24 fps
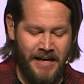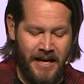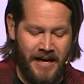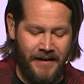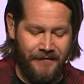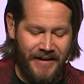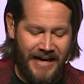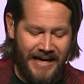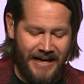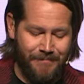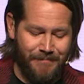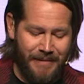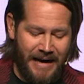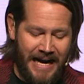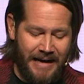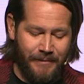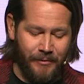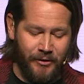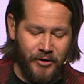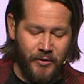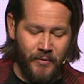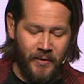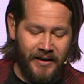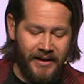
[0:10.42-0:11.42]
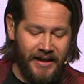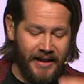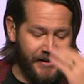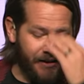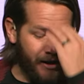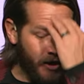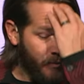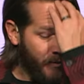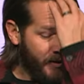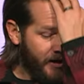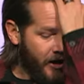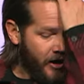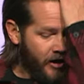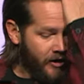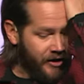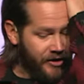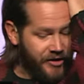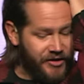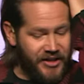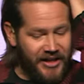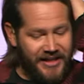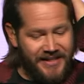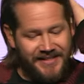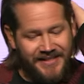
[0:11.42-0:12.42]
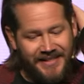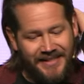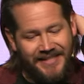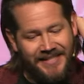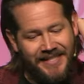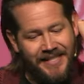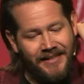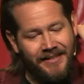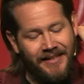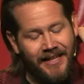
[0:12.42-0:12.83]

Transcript: If you got a Bible and you want to get there, we are in John 16,